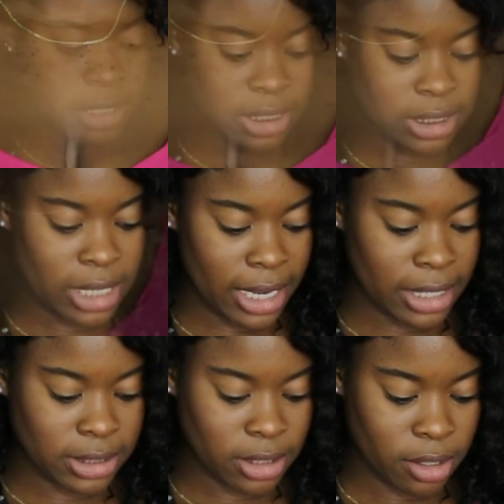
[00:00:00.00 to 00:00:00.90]
a
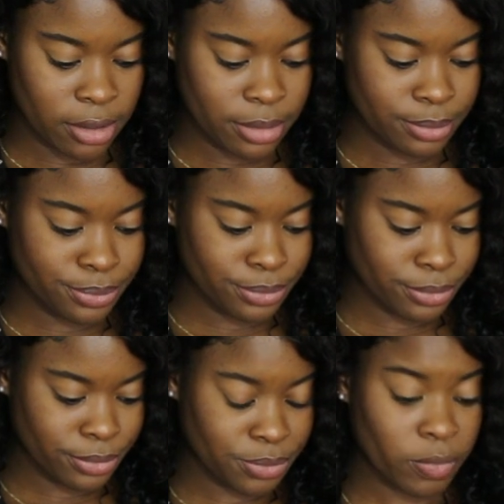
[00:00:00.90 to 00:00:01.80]
size
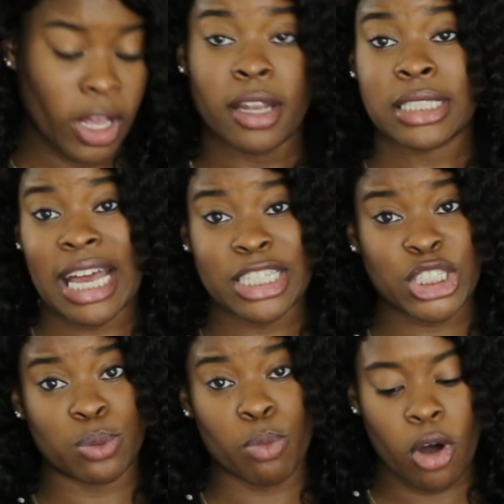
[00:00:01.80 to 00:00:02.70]
um on a size
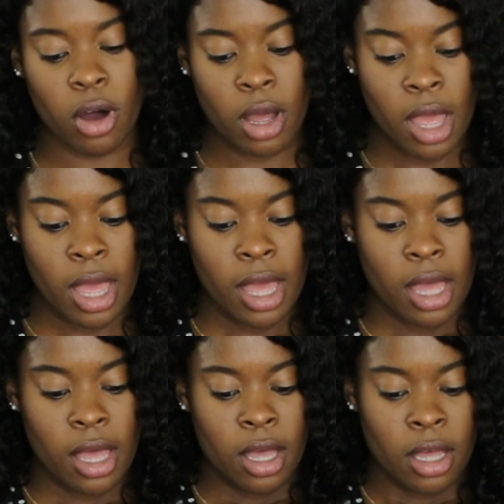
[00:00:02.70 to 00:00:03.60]
small
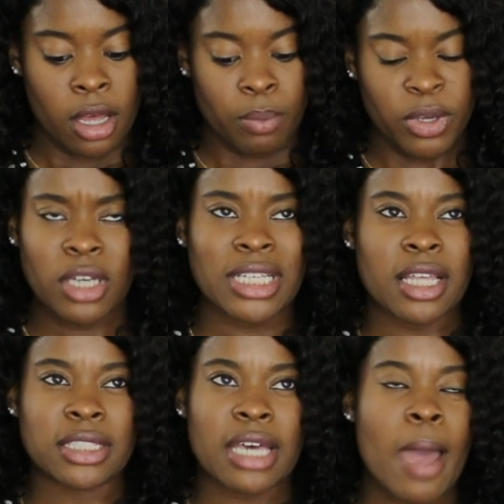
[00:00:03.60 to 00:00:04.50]
because at
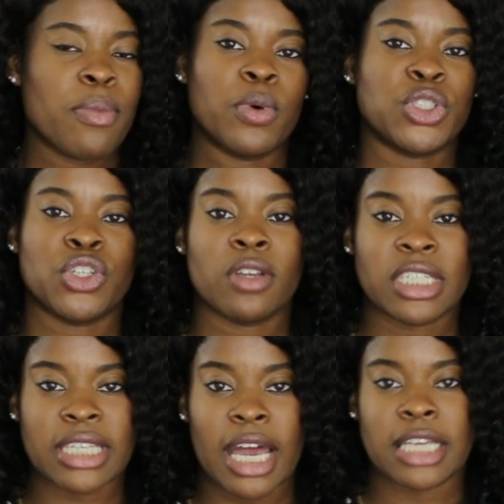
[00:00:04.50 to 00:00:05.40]
the time it was the only
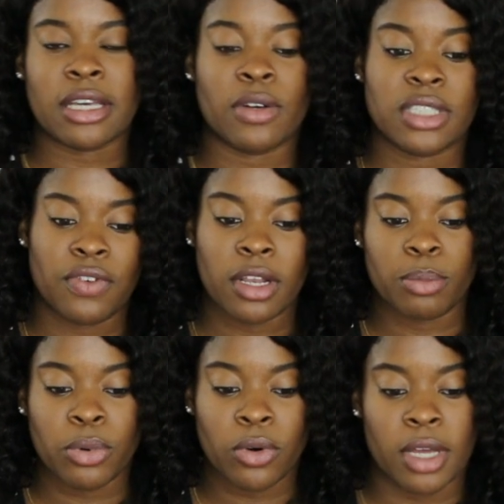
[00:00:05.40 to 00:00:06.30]
size that was
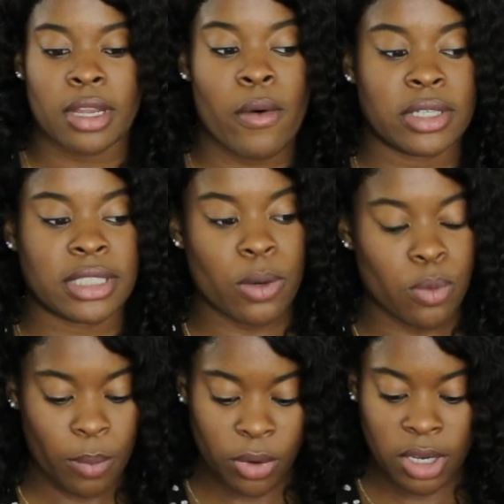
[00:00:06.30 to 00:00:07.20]
available and i was like
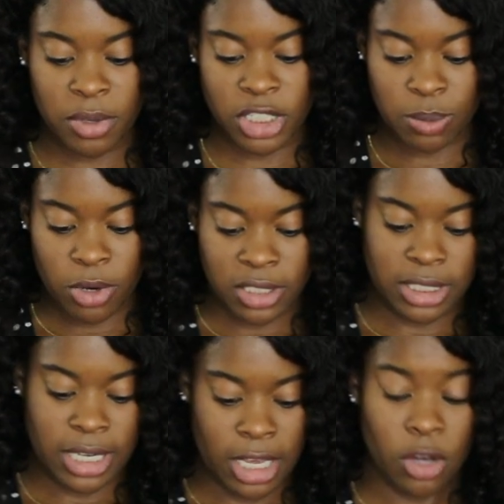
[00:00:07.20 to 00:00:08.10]
well i'm going to be a small
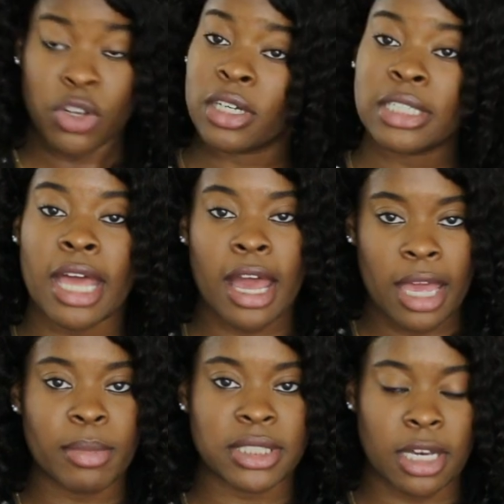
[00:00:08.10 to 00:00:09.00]
today on a good day i
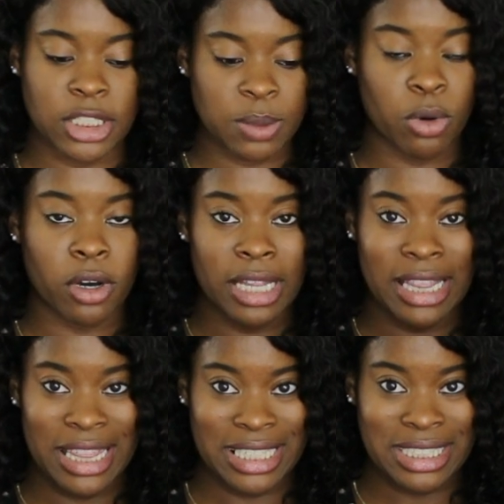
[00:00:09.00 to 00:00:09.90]
am a size small
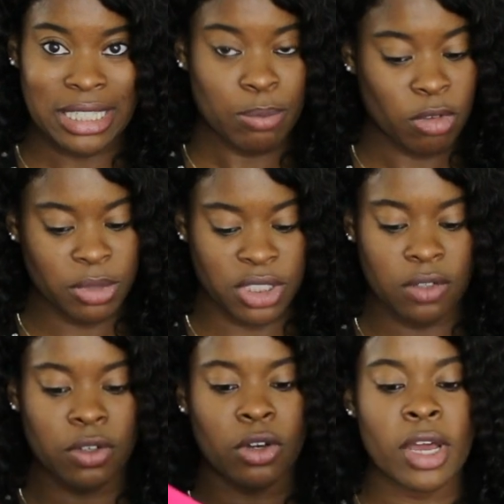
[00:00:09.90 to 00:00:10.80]
in this type of
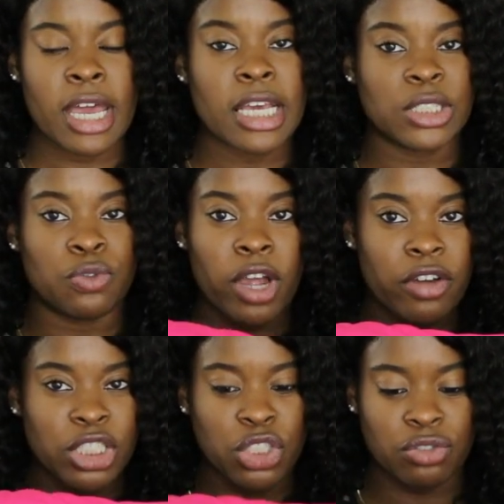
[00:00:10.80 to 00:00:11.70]
material it's
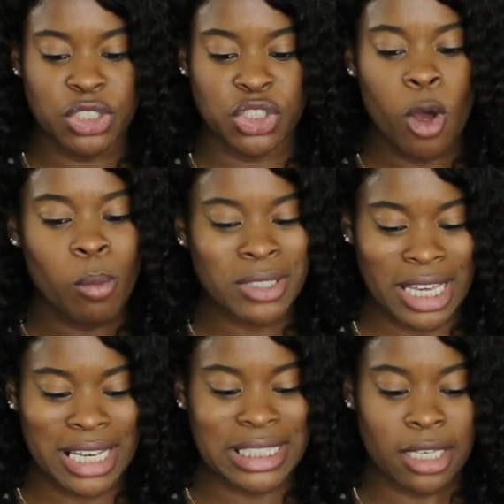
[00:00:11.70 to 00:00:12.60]
very stretchy almost
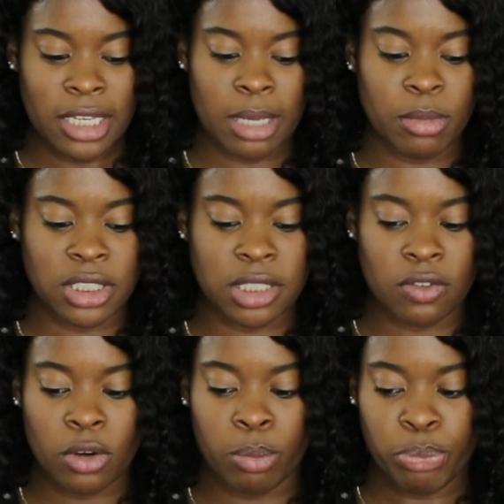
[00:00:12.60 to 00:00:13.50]
like a slinky
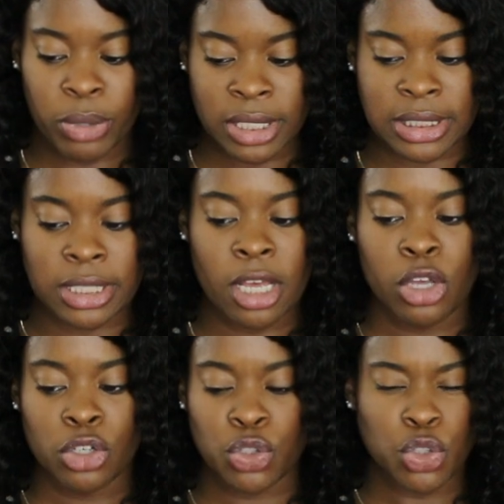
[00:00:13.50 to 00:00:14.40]
material but
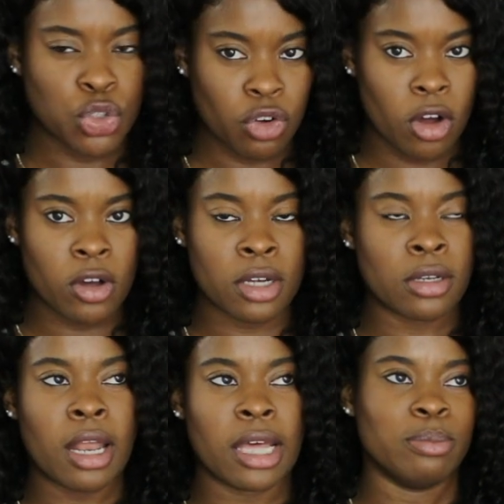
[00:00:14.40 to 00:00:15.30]
strong
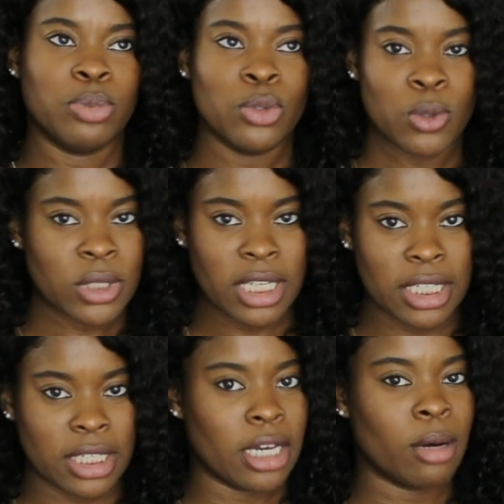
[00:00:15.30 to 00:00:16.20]
not like boohoo
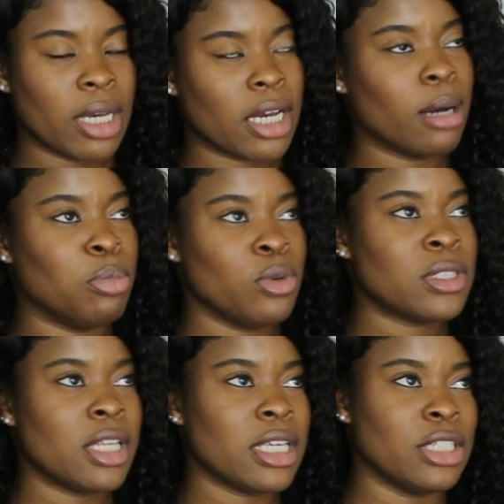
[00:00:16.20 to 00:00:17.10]
slinky oh my god boohoo
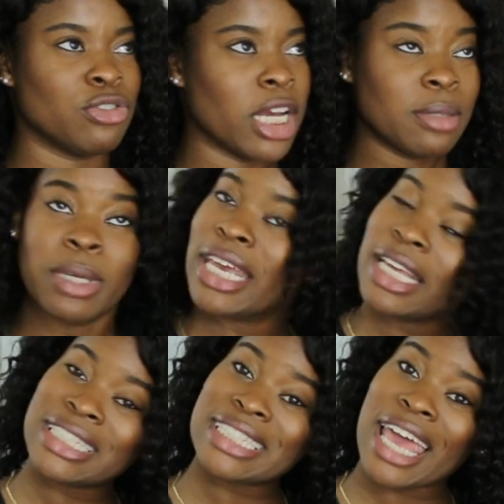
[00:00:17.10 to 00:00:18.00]
slinky drives me
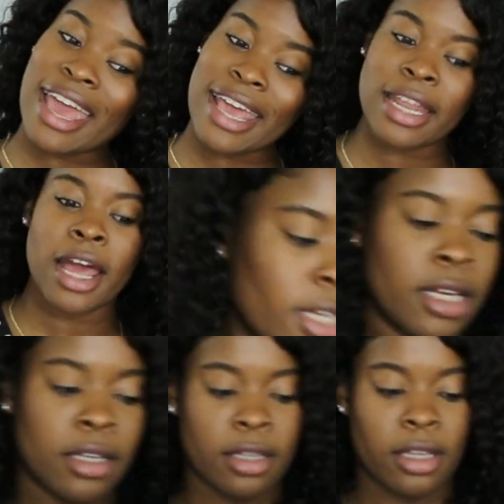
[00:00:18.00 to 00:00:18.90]
insane
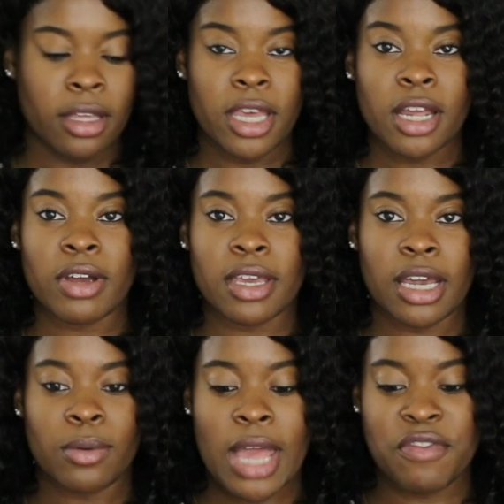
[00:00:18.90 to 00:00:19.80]
here
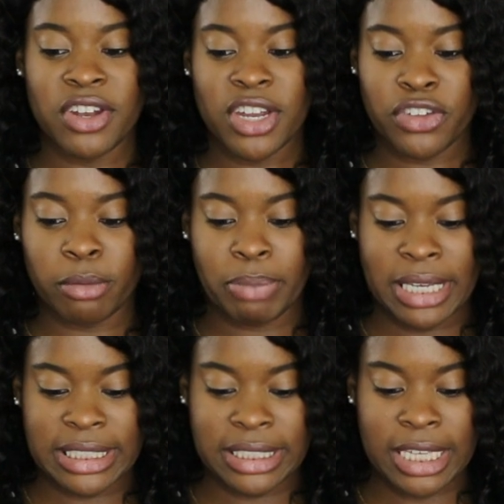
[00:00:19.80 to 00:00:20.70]
again, we have another
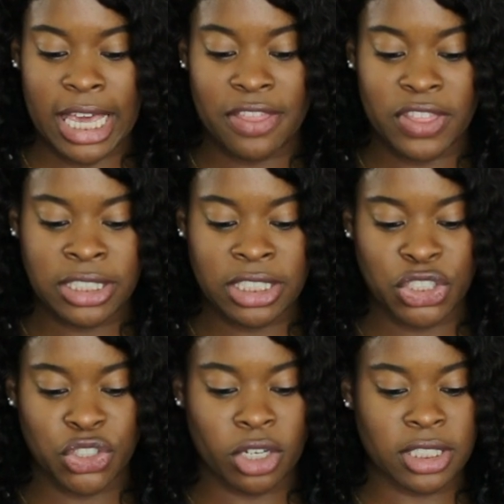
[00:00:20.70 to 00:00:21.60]
basic, and this
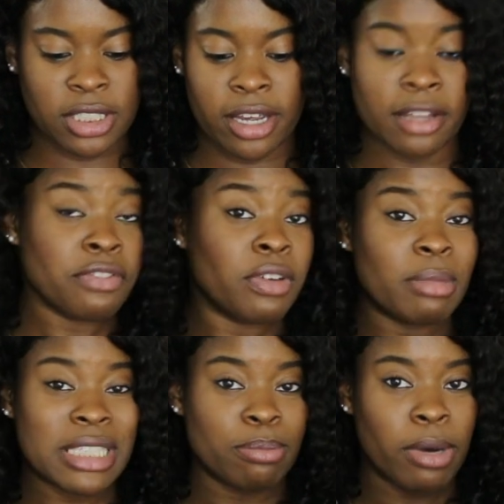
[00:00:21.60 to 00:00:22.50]
is just their
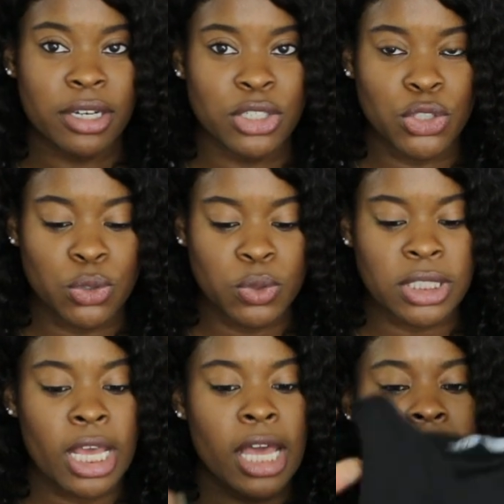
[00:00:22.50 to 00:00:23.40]
infamous
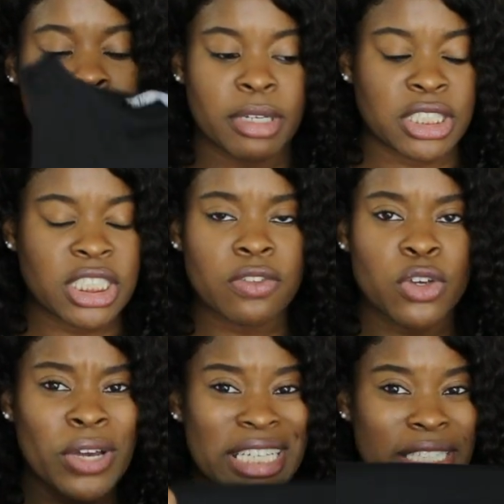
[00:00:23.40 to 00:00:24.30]
bodysuits. The
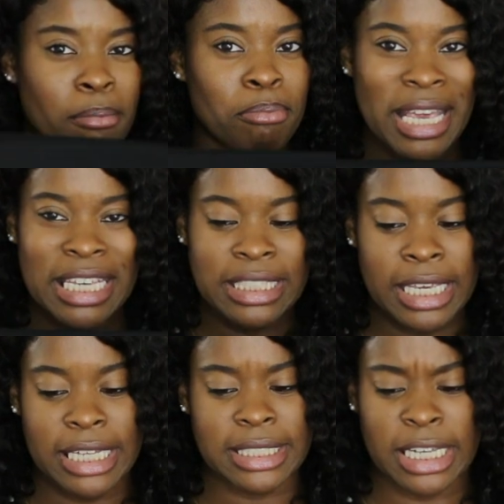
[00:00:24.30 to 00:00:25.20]
material is
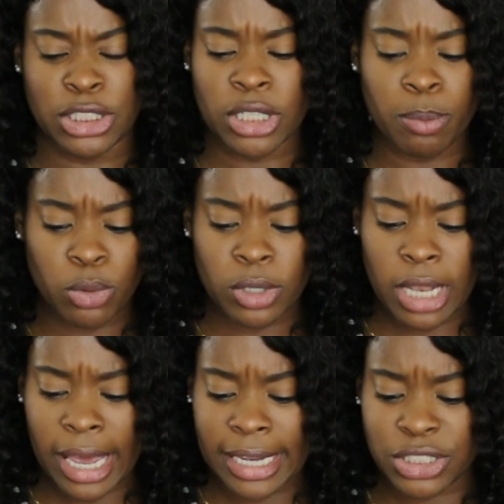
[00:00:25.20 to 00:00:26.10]
amazing. It's like
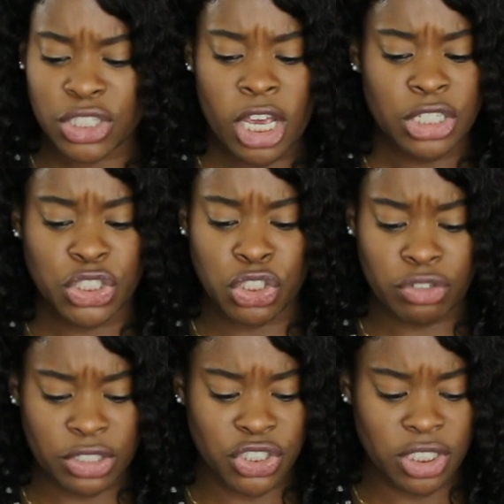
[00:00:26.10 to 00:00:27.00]
double-lined,
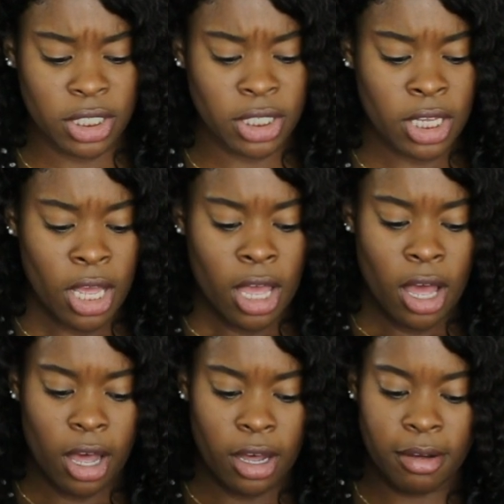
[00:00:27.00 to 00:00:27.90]
stretchy.
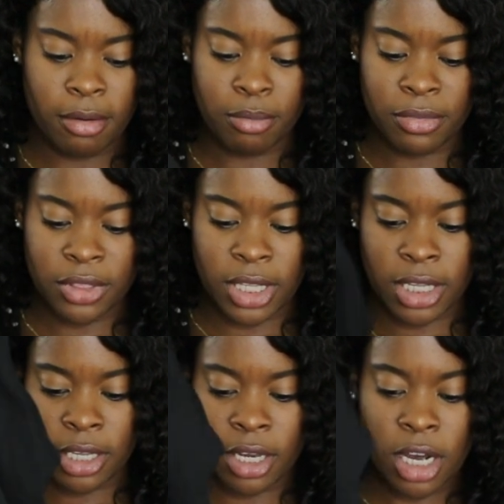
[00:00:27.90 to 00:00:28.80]
Um, the